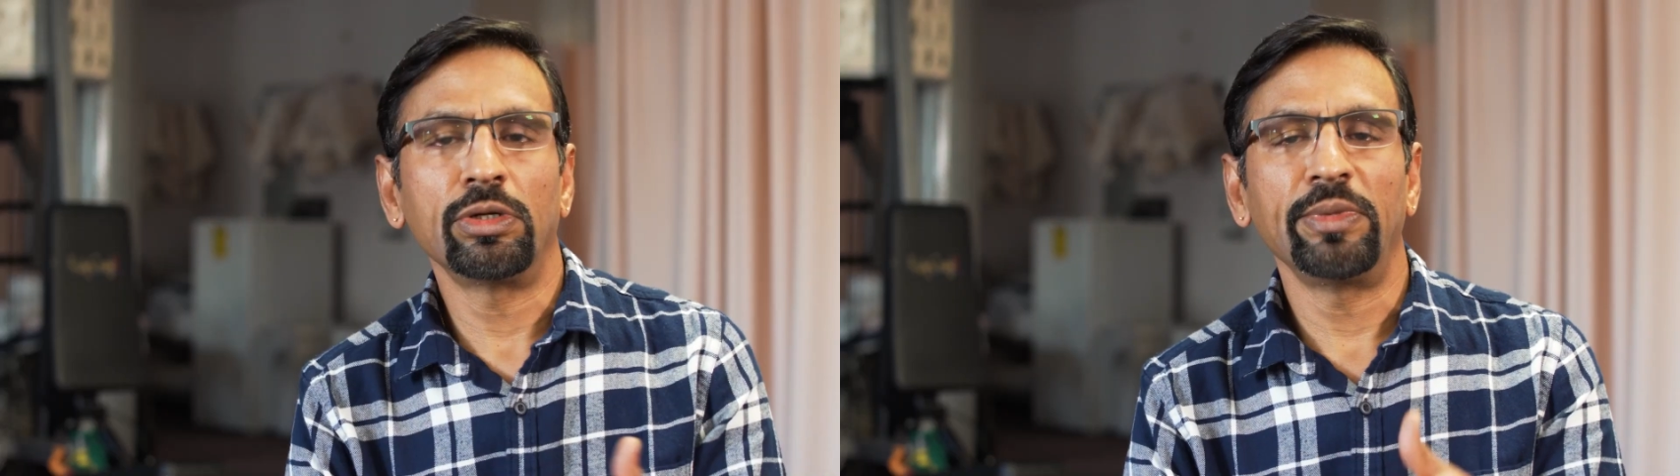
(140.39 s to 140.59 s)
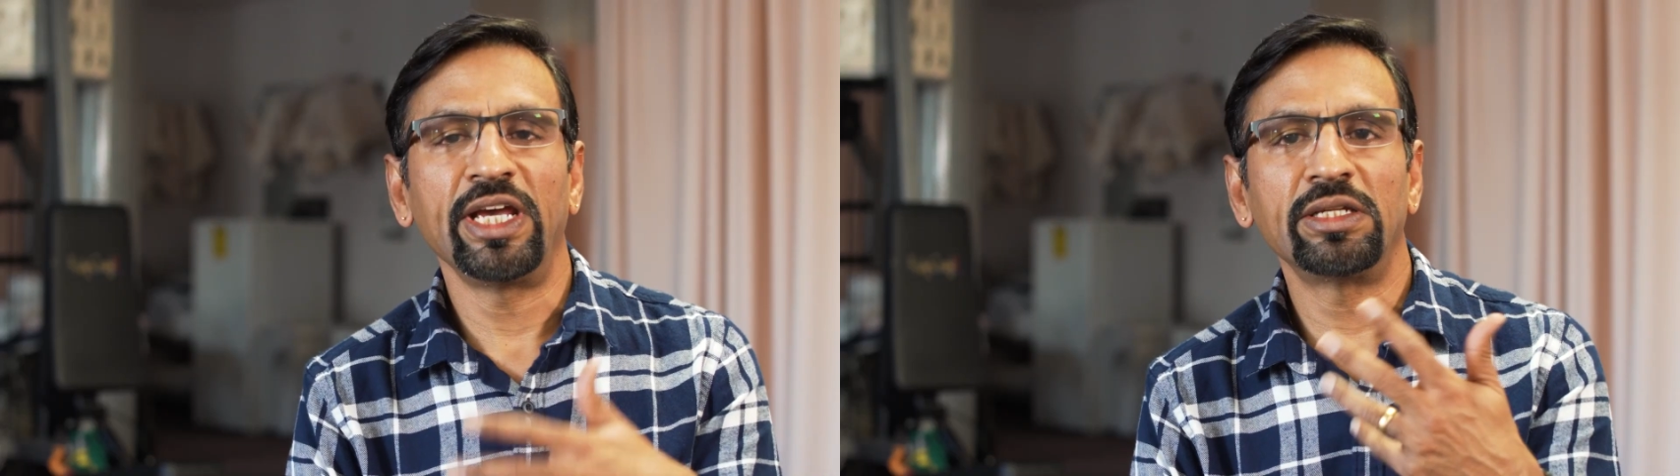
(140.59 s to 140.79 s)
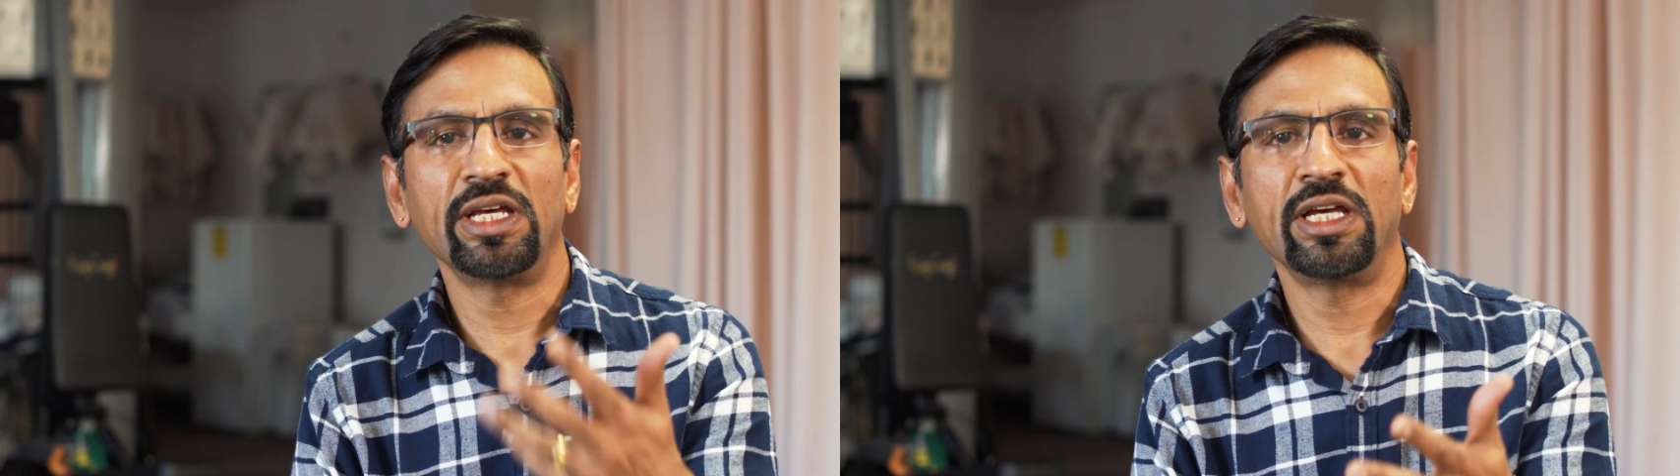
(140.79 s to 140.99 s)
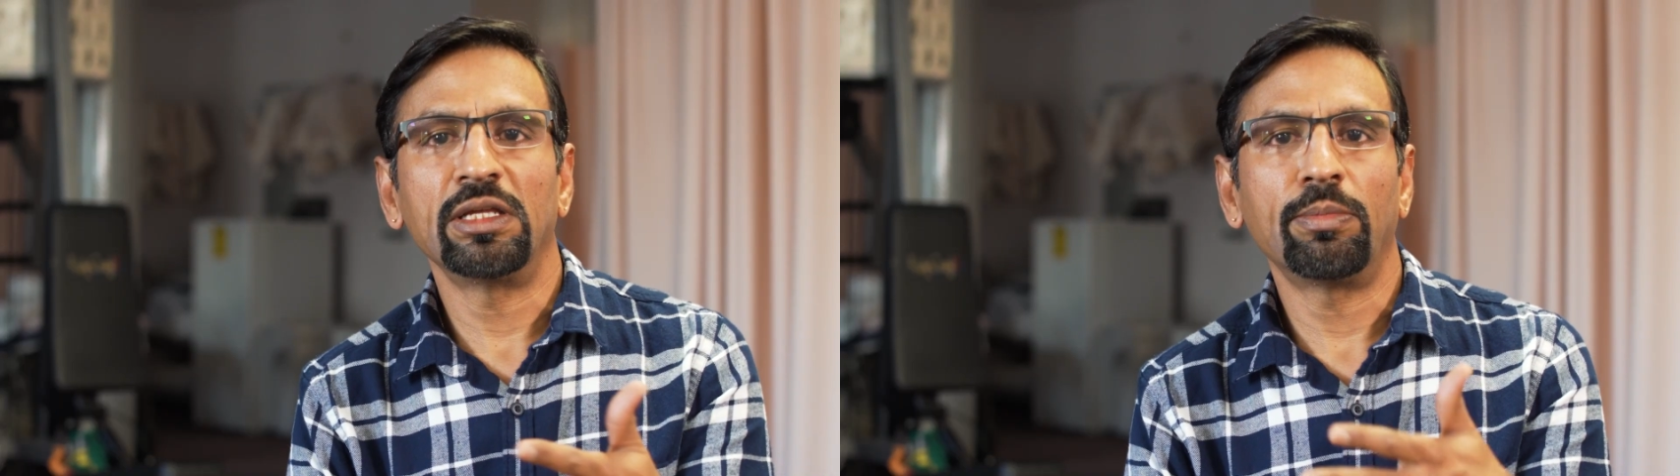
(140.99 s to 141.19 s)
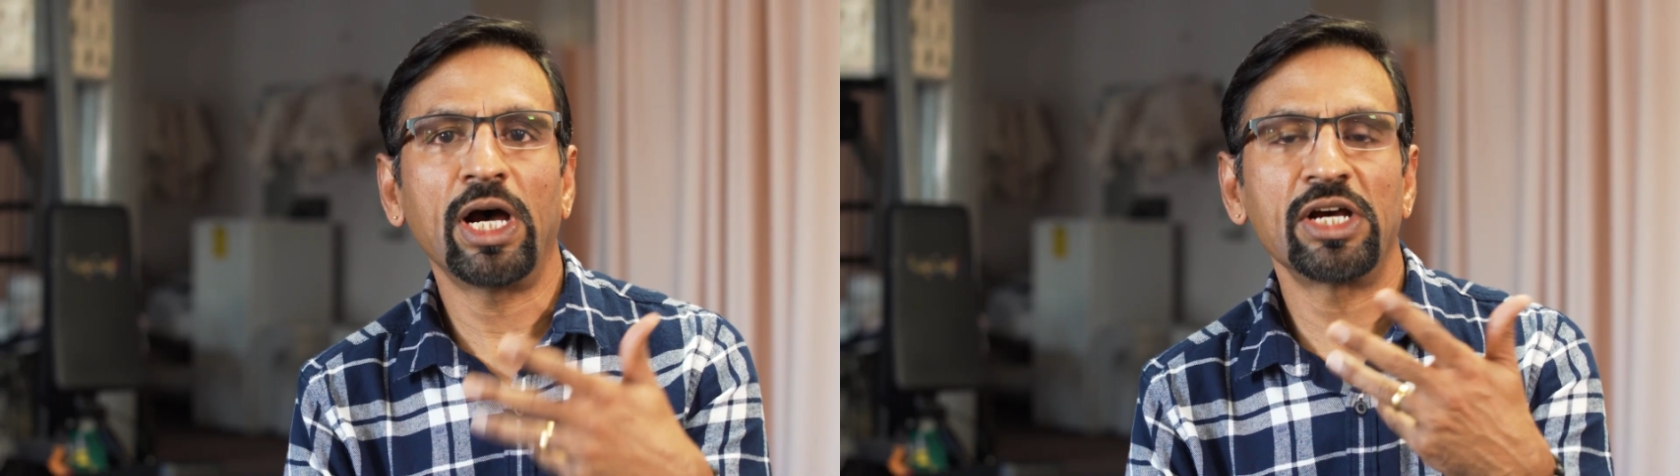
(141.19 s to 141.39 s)
you to maintain
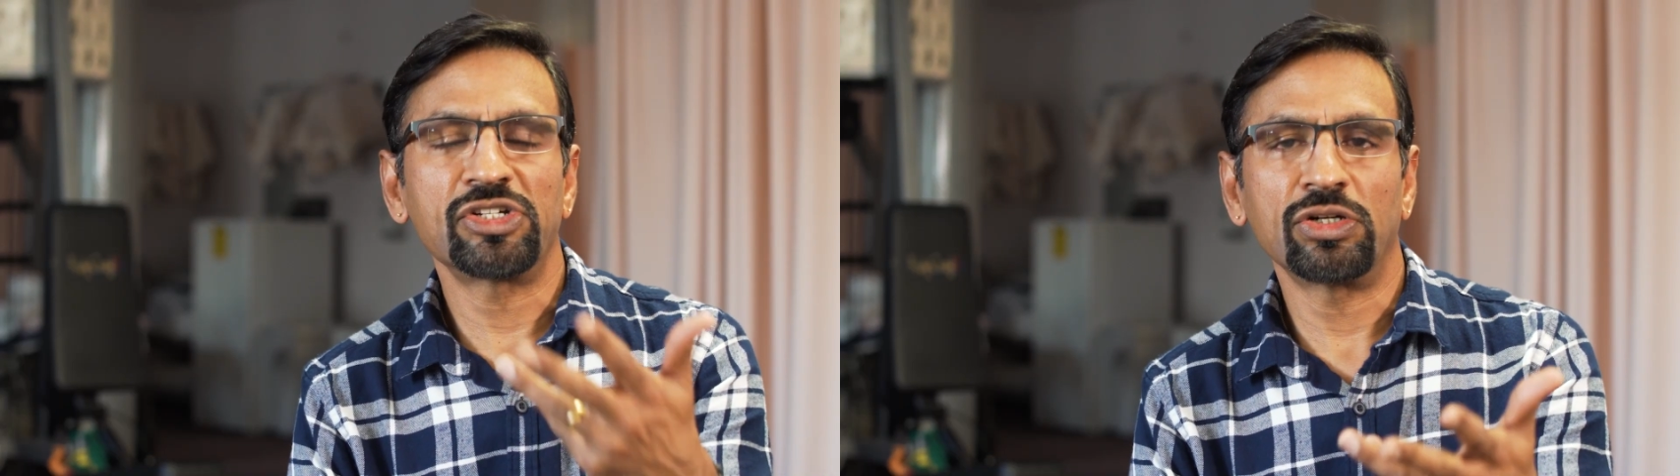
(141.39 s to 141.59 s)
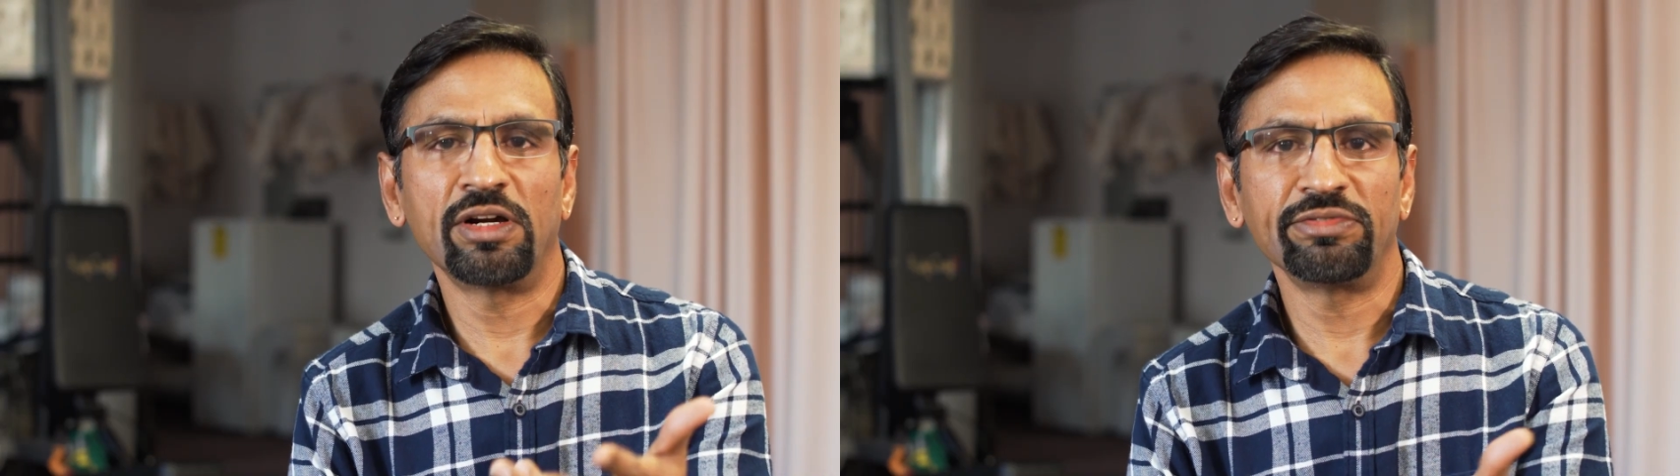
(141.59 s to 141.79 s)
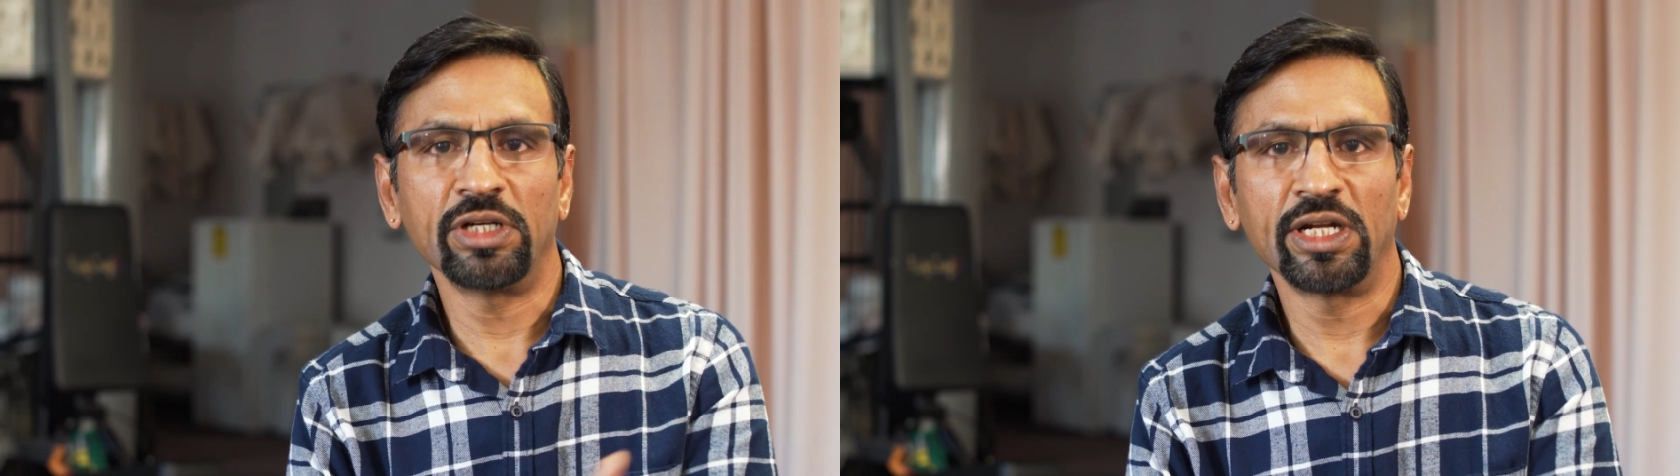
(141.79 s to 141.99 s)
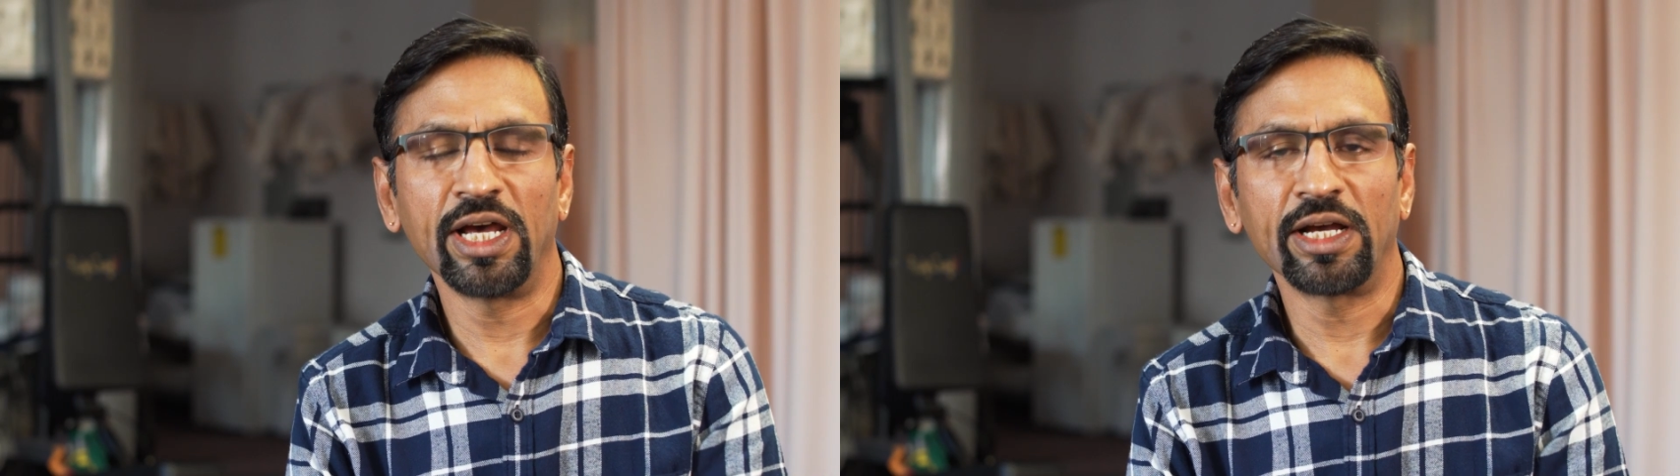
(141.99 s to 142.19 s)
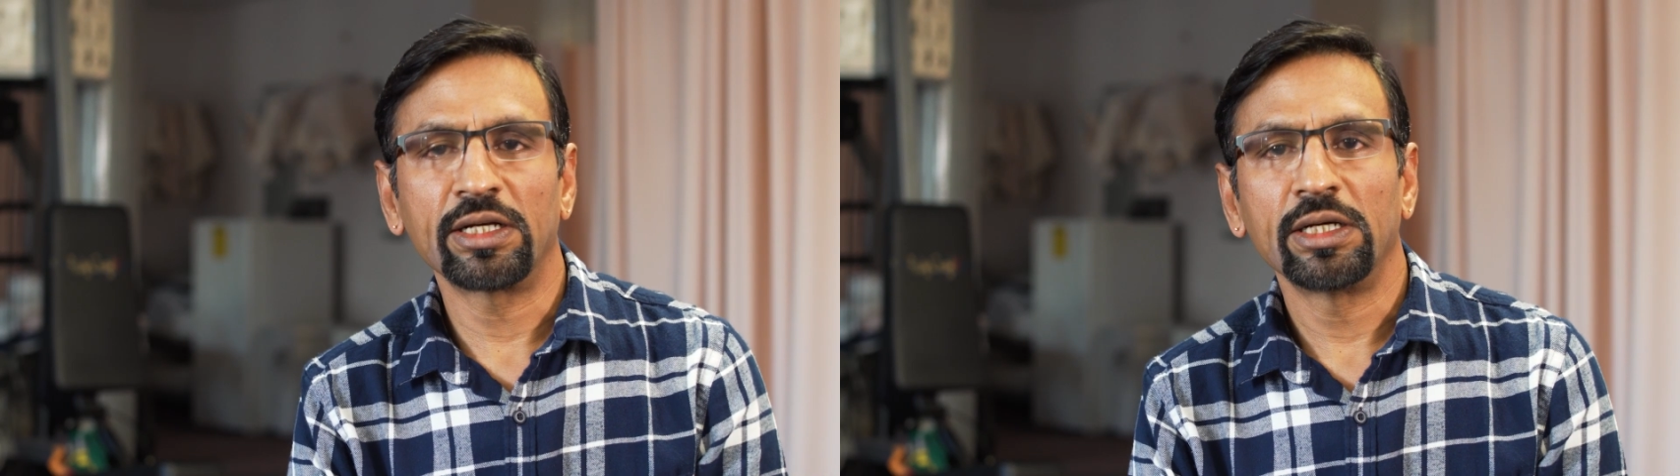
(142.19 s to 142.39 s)
the posture of your
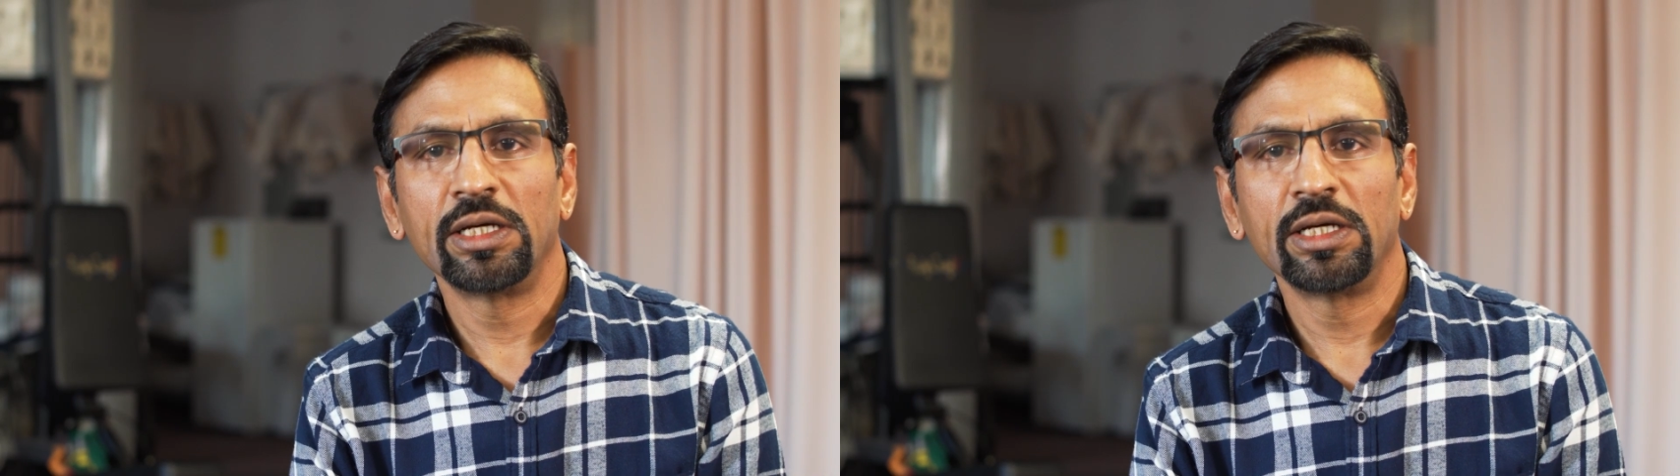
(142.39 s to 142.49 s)
neck.